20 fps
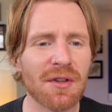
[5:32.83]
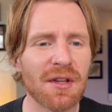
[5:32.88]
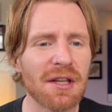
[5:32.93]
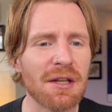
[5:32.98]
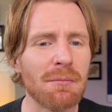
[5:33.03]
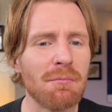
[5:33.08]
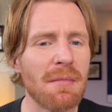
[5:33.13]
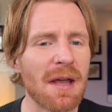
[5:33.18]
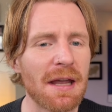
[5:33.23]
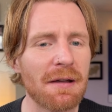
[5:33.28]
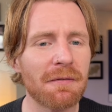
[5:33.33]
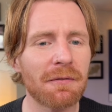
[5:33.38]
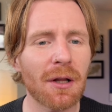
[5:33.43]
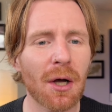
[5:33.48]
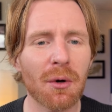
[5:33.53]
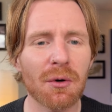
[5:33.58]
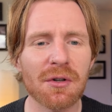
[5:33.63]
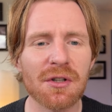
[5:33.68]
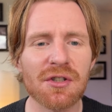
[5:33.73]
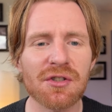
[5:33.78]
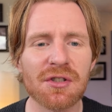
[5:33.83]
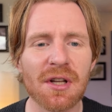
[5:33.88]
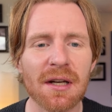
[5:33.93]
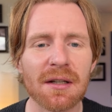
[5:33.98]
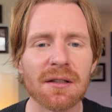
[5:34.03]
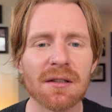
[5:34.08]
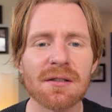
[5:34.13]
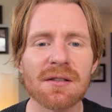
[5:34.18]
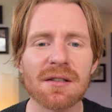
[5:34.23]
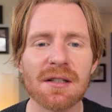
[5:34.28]
the Mayflower
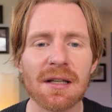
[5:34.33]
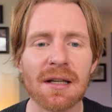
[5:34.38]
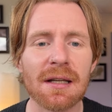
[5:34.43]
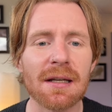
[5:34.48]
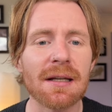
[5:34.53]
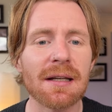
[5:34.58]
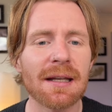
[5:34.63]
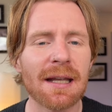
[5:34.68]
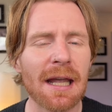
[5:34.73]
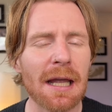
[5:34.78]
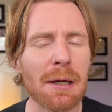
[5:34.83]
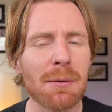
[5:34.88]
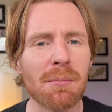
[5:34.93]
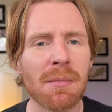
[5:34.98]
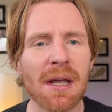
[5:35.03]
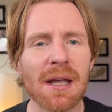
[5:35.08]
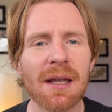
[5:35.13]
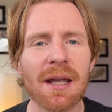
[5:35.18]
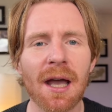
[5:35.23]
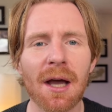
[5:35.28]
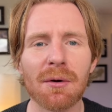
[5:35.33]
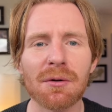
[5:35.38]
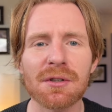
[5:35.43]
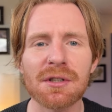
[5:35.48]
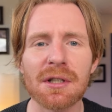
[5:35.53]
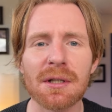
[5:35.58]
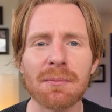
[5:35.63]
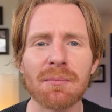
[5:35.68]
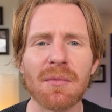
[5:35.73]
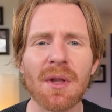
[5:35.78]
descendants in Cape May
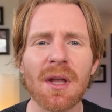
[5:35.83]
County.